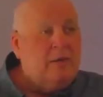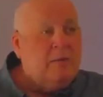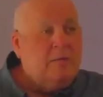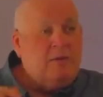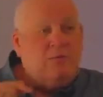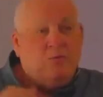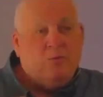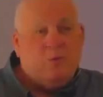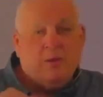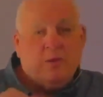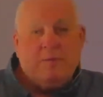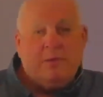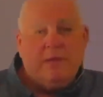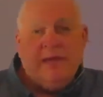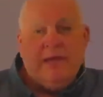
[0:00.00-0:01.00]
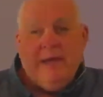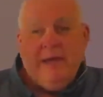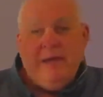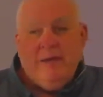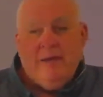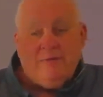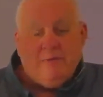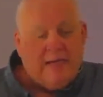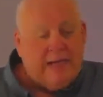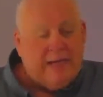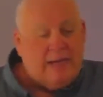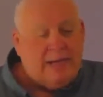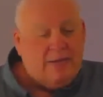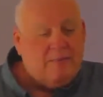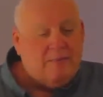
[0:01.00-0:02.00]
Before the beginning of
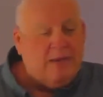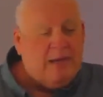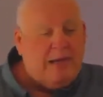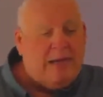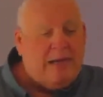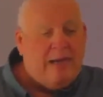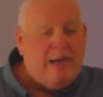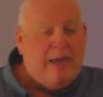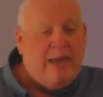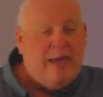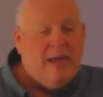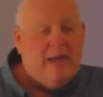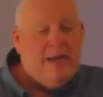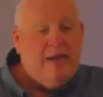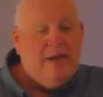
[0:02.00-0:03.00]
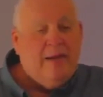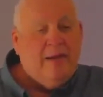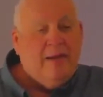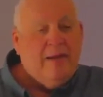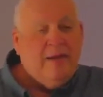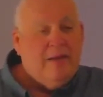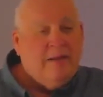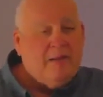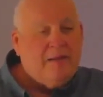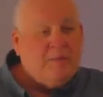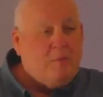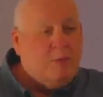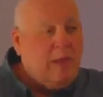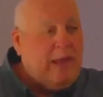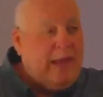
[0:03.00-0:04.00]
time, God had this
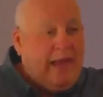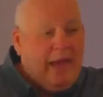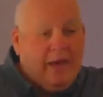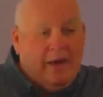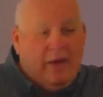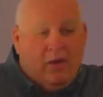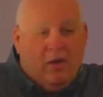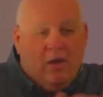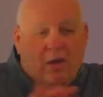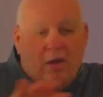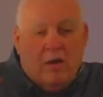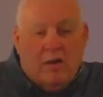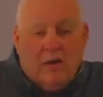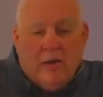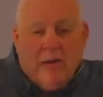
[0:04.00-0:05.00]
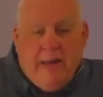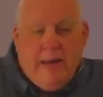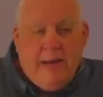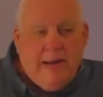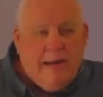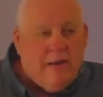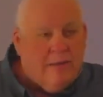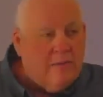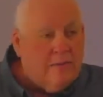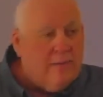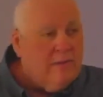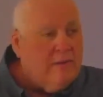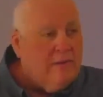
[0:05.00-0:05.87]
plan all laid out.